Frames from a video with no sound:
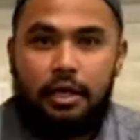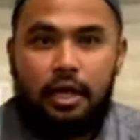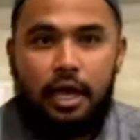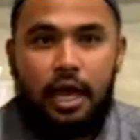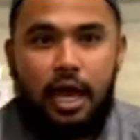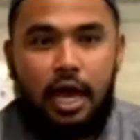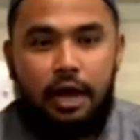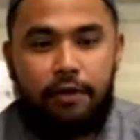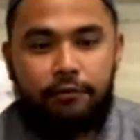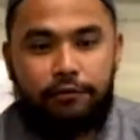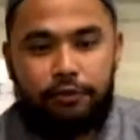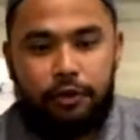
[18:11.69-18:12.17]

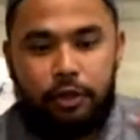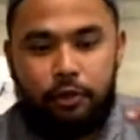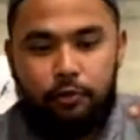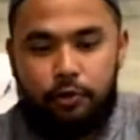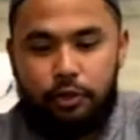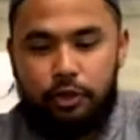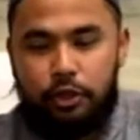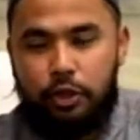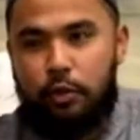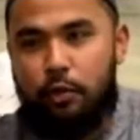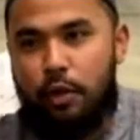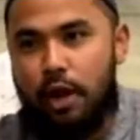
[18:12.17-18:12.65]
After we
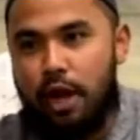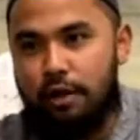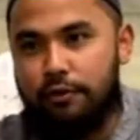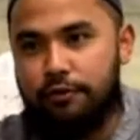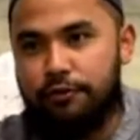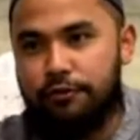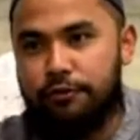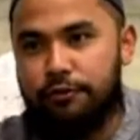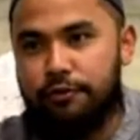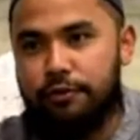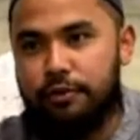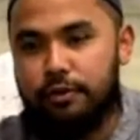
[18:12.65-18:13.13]
tawaf,
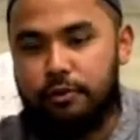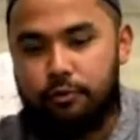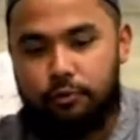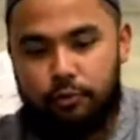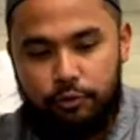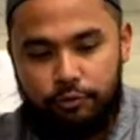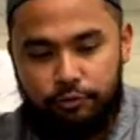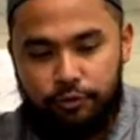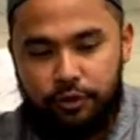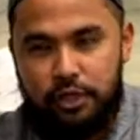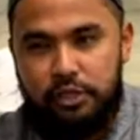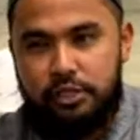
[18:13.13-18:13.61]
we
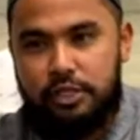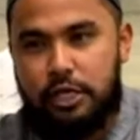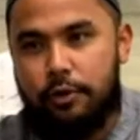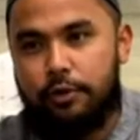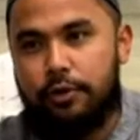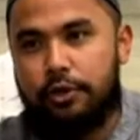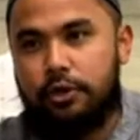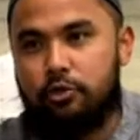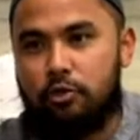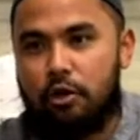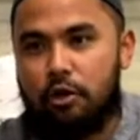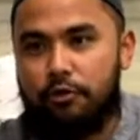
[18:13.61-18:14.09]
finish our
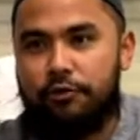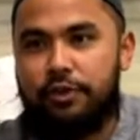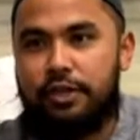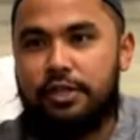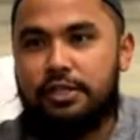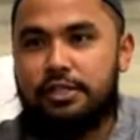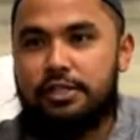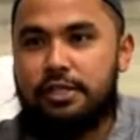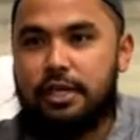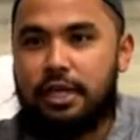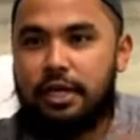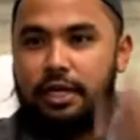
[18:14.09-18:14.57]
tawaf and
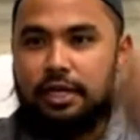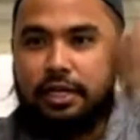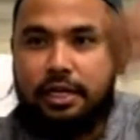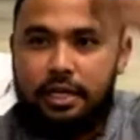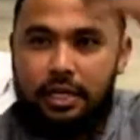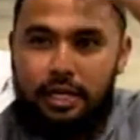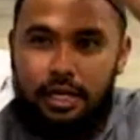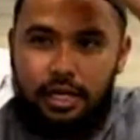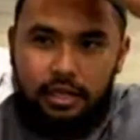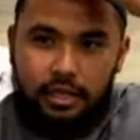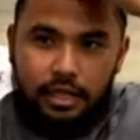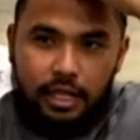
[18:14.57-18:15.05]
sa'i,
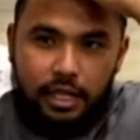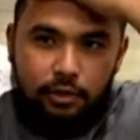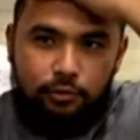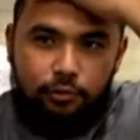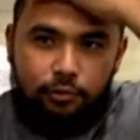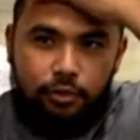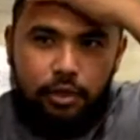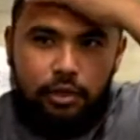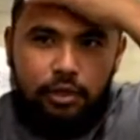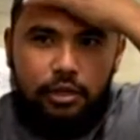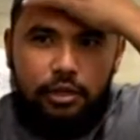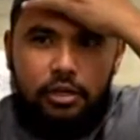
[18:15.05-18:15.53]
and then
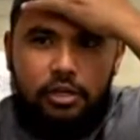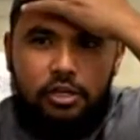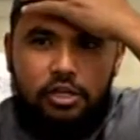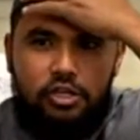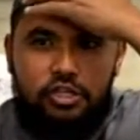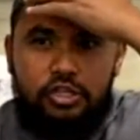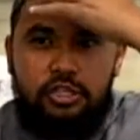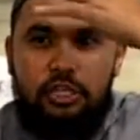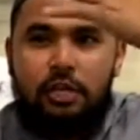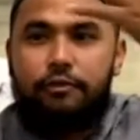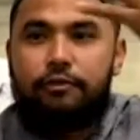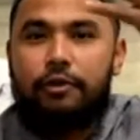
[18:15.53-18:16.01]
we
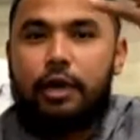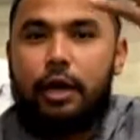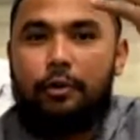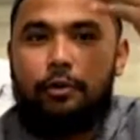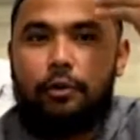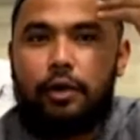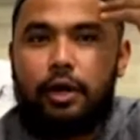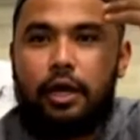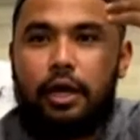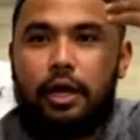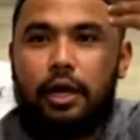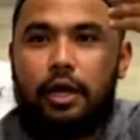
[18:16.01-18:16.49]
shave
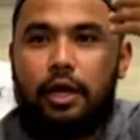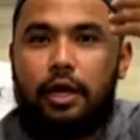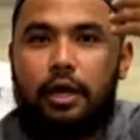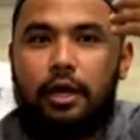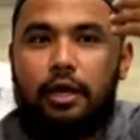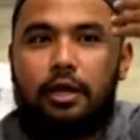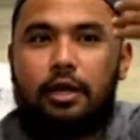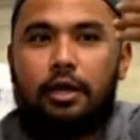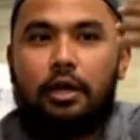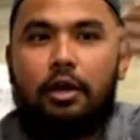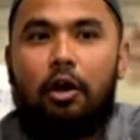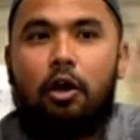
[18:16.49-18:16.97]
our hair.
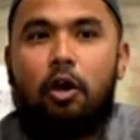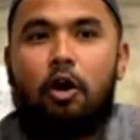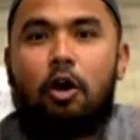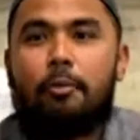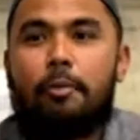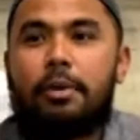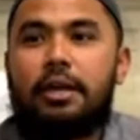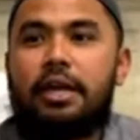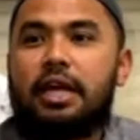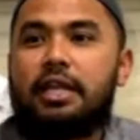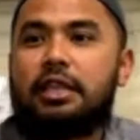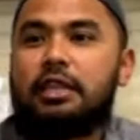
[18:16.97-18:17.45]
How
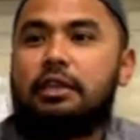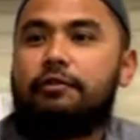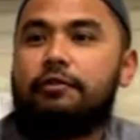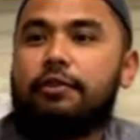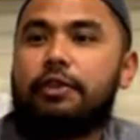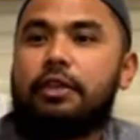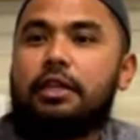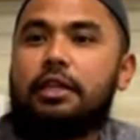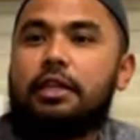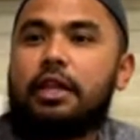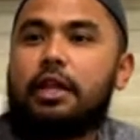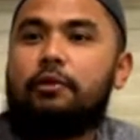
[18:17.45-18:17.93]
many
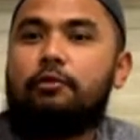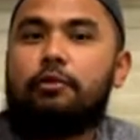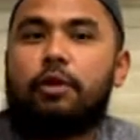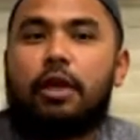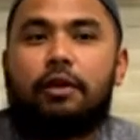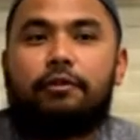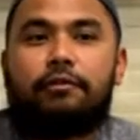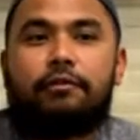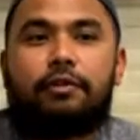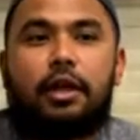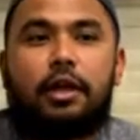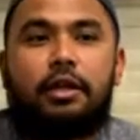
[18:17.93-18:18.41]
activity that we
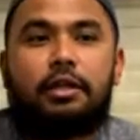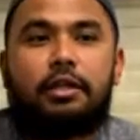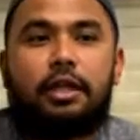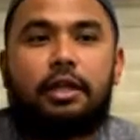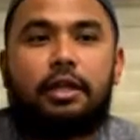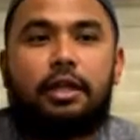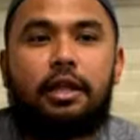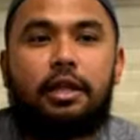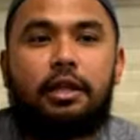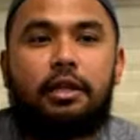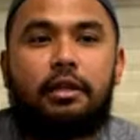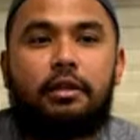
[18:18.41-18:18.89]
have done that
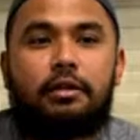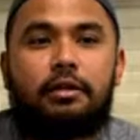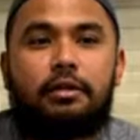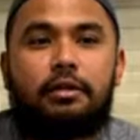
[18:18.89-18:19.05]
day?